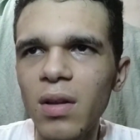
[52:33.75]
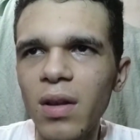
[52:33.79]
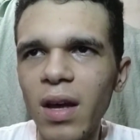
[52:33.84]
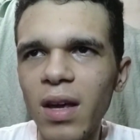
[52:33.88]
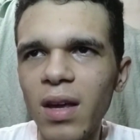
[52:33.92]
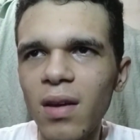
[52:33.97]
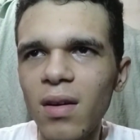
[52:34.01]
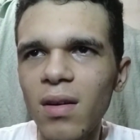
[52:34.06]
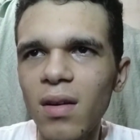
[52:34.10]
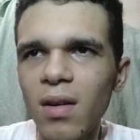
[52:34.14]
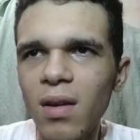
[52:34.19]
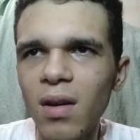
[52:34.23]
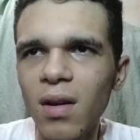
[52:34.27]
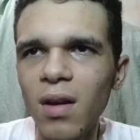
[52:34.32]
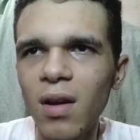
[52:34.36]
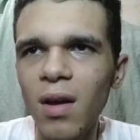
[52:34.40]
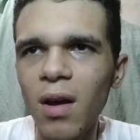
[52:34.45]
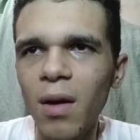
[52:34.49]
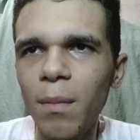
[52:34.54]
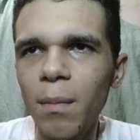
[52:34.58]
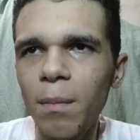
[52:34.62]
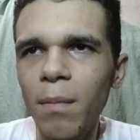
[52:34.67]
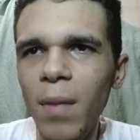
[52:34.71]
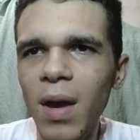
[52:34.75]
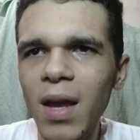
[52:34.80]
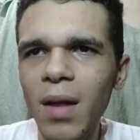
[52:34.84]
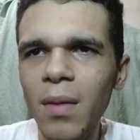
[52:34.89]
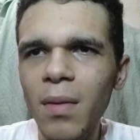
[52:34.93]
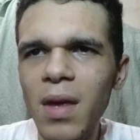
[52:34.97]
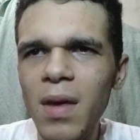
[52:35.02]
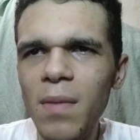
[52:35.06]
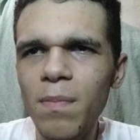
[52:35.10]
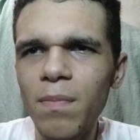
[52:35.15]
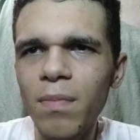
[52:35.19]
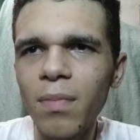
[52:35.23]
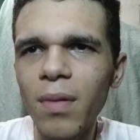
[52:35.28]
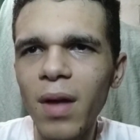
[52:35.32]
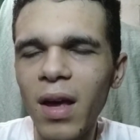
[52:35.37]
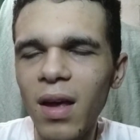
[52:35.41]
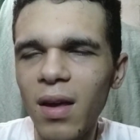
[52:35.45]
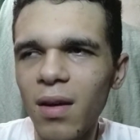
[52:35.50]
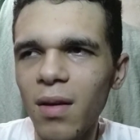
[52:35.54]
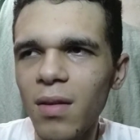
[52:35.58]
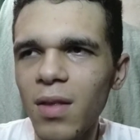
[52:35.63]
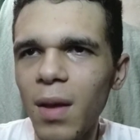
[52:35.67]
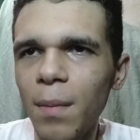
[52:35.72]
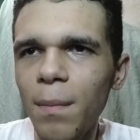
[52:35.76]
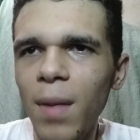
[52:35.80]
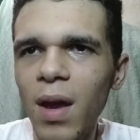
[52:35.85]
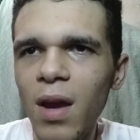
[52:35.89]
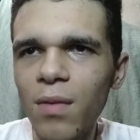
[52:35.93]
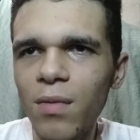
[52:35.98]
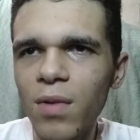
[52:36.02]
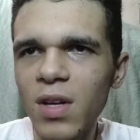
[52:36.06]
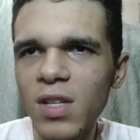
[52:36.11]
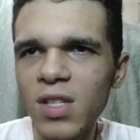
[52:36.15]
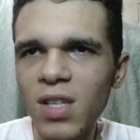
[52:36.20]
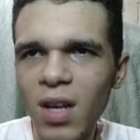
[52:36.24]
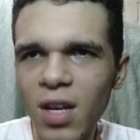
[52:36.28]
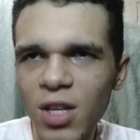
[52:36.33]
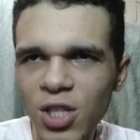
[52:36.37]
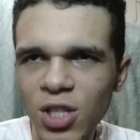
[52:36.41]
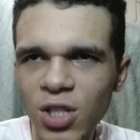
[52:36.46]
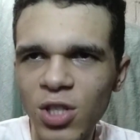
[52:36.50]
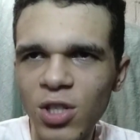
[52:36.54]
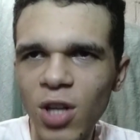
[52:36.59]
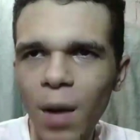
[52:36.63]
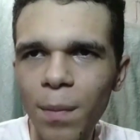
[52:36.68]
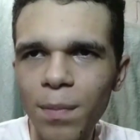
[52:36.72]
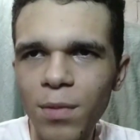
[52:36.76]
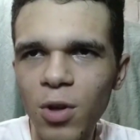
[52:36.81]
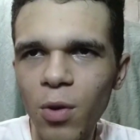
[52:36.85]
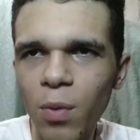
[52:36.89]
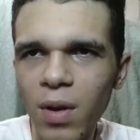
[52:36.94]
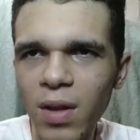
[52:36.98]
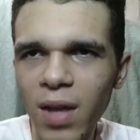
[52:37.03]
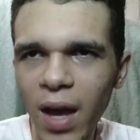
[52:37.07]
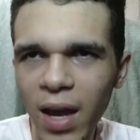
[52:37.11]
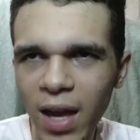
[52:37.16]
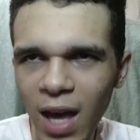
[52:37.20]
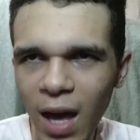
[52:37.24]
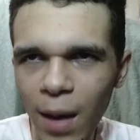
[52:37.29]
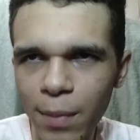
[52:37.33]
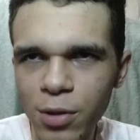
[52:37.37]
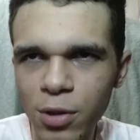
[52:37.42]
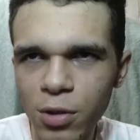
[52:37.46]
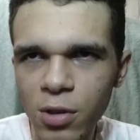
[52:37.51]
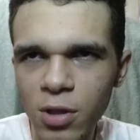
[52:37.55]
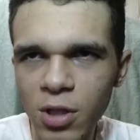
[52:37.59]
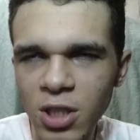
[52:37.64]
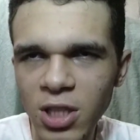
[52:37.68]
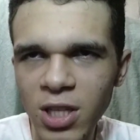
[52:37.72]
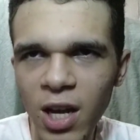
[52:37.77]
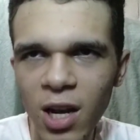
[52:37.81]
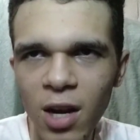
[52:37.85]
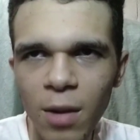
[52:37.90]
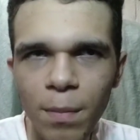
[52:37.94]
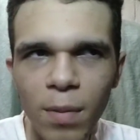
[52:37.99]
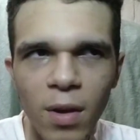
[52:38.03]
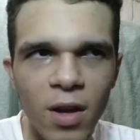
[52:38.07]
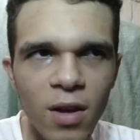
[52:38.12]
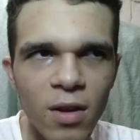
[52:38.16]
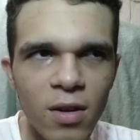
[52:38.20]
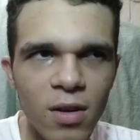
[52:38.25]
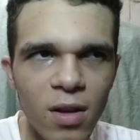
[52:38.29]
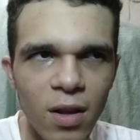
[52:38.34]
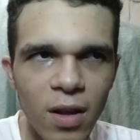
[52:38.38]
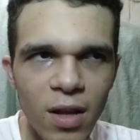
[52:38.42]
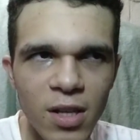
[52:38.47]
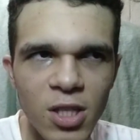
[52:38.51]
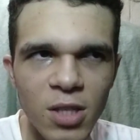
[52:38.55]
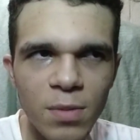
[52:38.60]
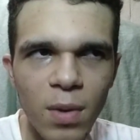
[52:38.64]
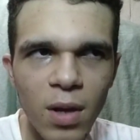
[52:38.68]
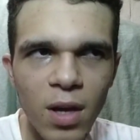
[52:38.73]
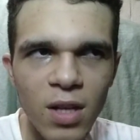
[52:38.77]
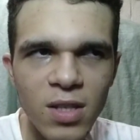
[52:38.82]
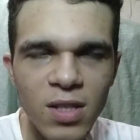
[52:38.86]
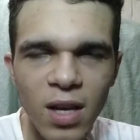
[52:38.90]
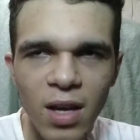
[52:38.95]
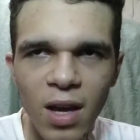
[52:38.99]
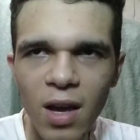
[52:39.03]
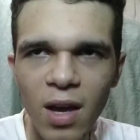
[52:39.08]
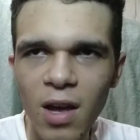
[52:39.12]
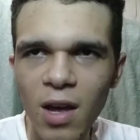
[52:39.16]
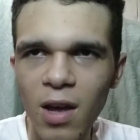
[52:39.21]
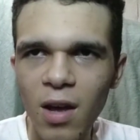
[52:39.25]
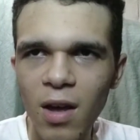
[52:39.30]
Like, mainly, like, the main reason I stopped doing that capture card setup because is because, like,